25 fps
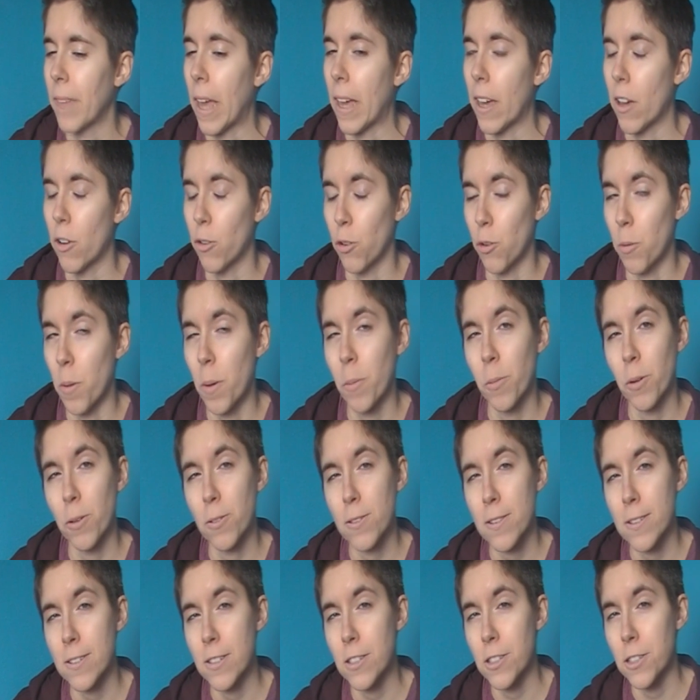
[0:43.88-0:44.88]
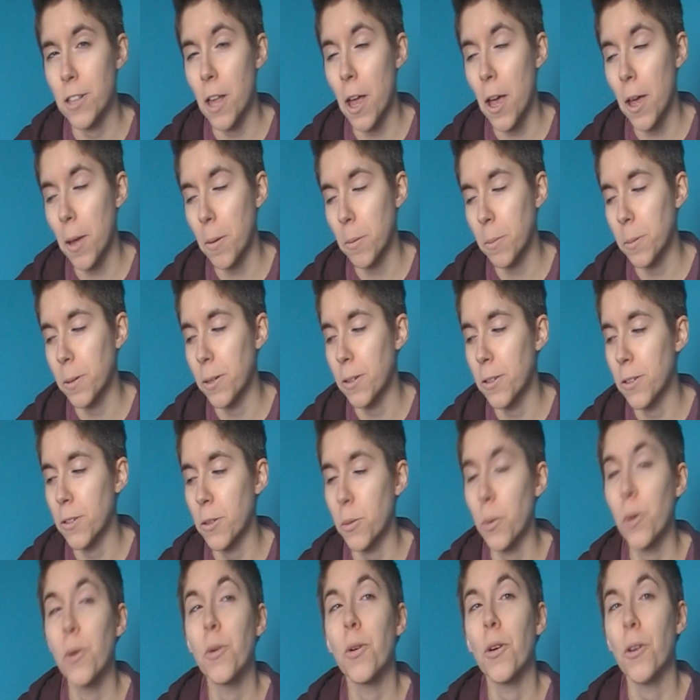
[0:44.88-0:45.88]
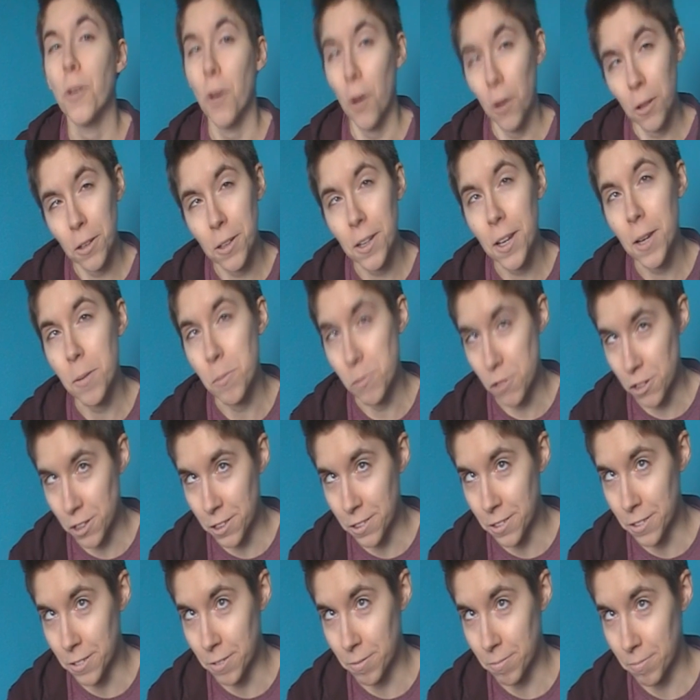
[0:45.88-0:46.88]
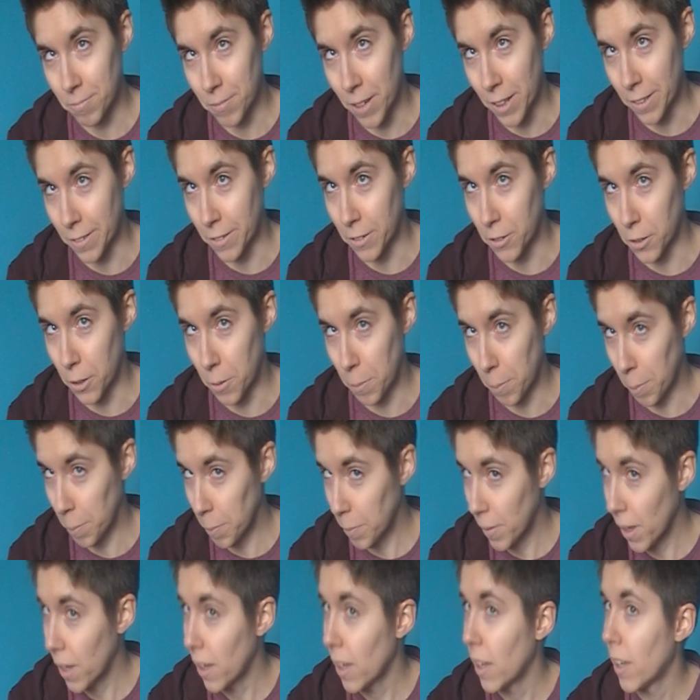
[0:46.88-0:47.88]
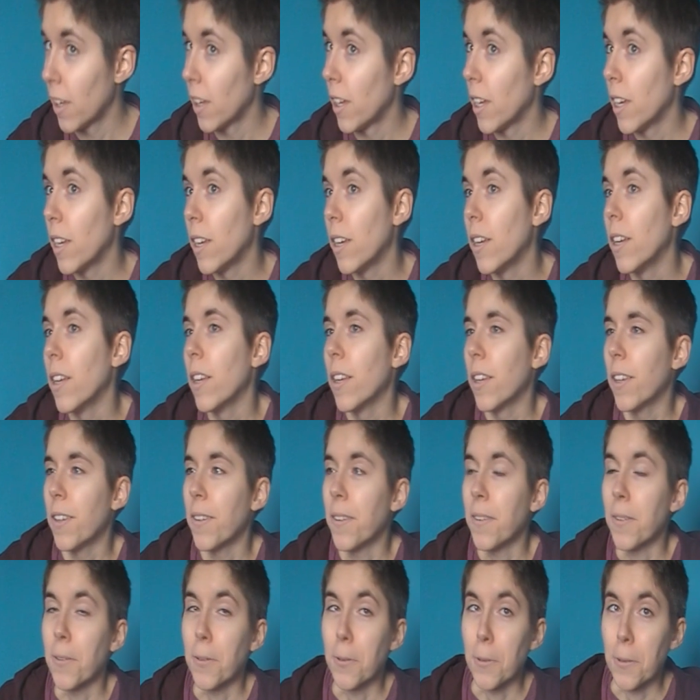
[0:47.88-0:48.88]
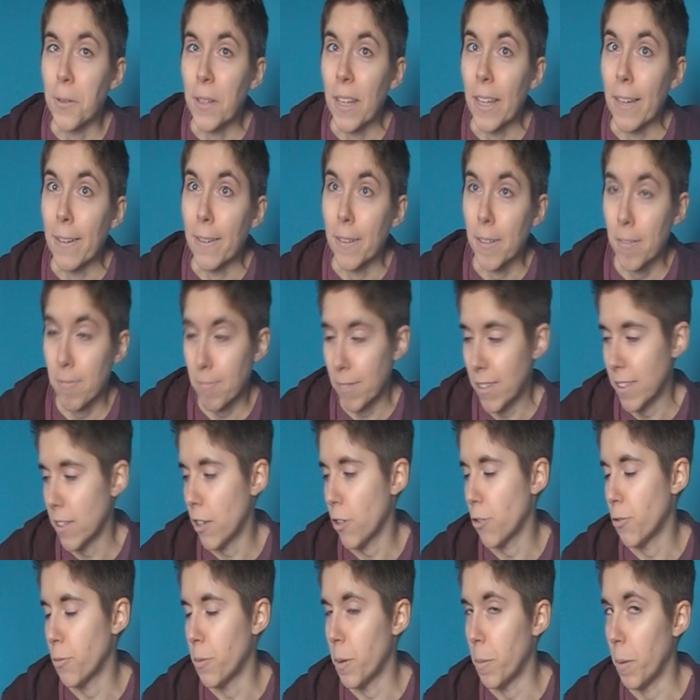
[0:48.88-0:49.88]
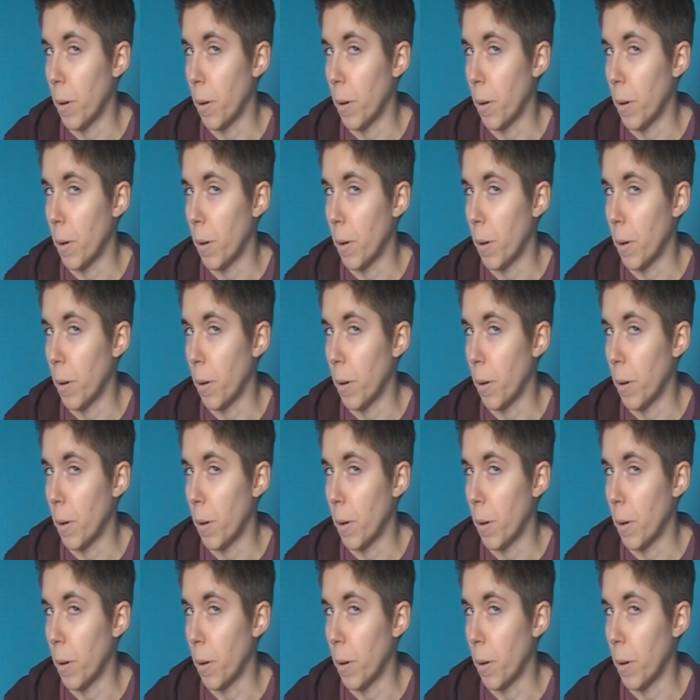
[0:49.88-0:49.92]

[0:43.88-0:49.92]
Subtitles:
As I remember, it was last July because we were on holiday in Brighton at the time. So yeah, that's how I